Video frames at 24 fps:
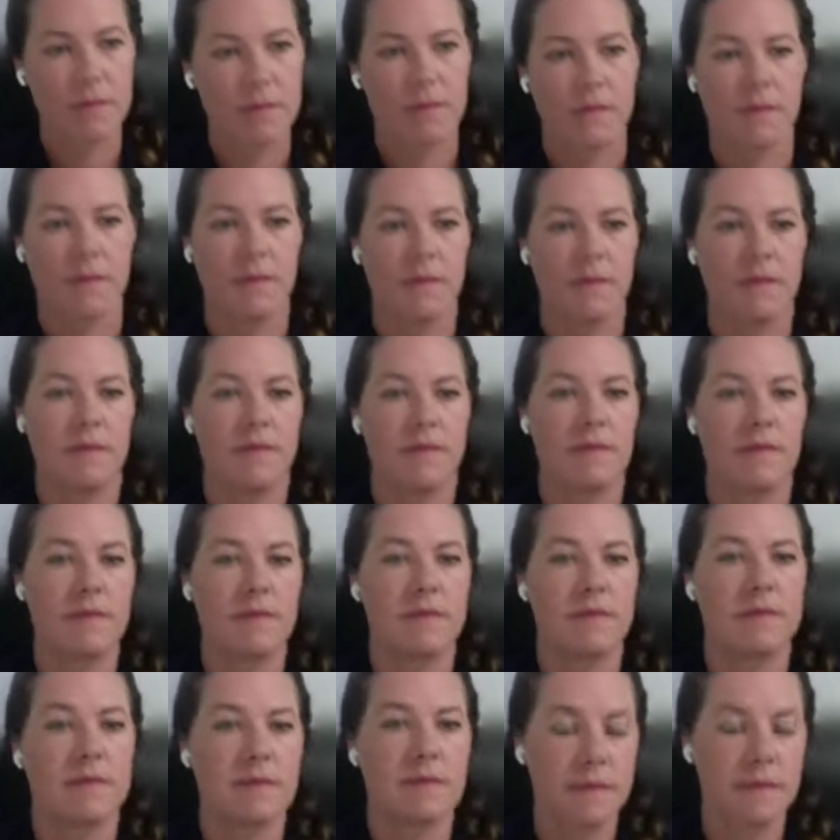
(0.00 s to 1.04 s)

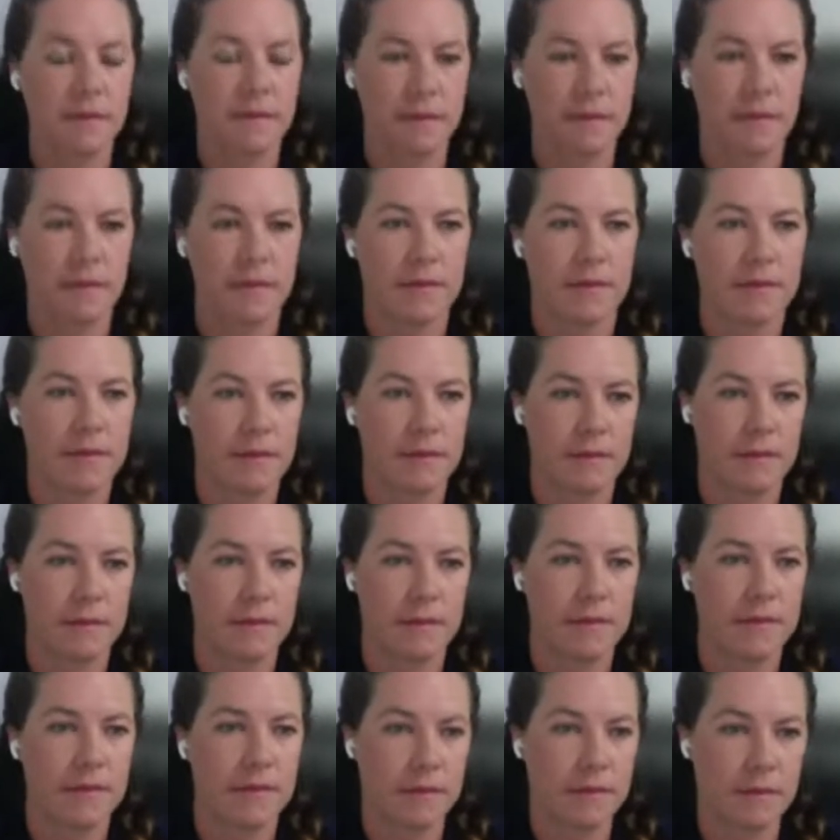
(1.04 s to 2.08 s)

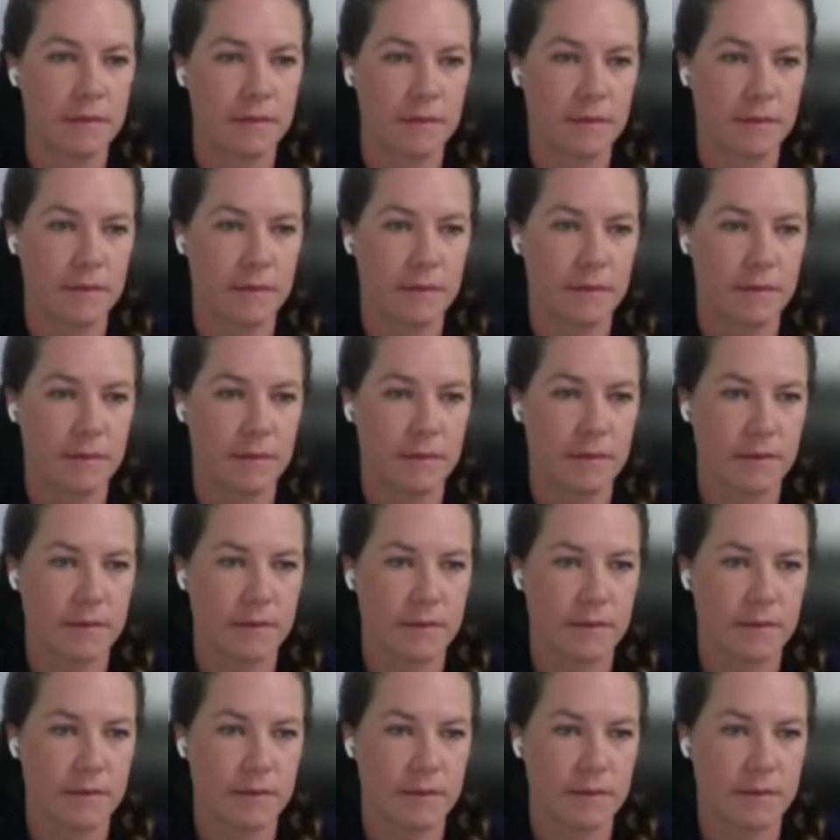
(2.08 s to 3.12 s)

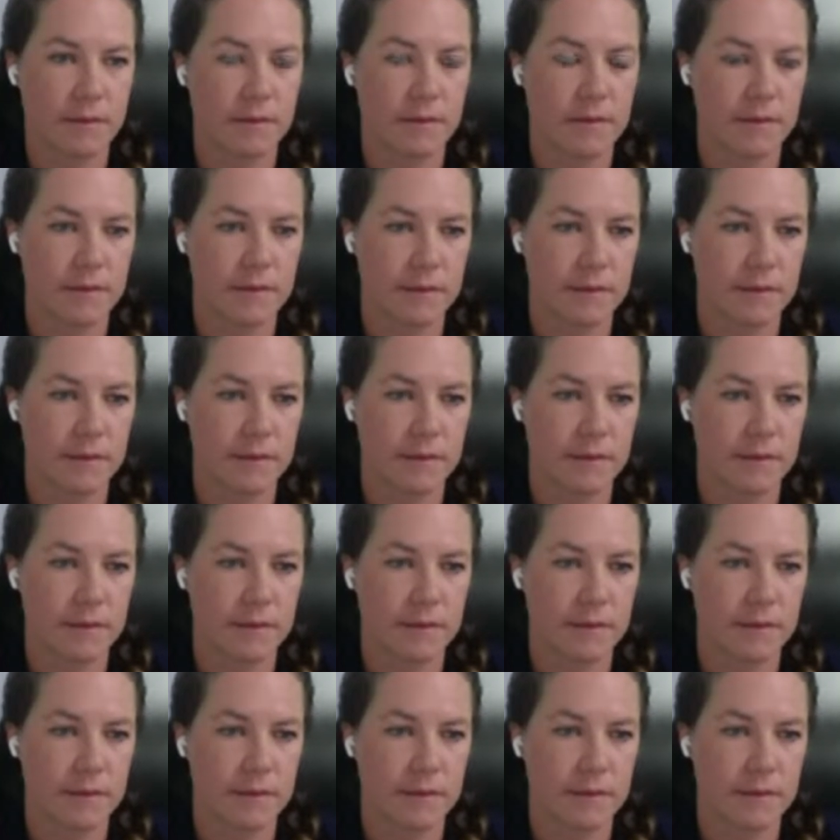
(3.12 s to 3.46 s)
The person shown says nothing.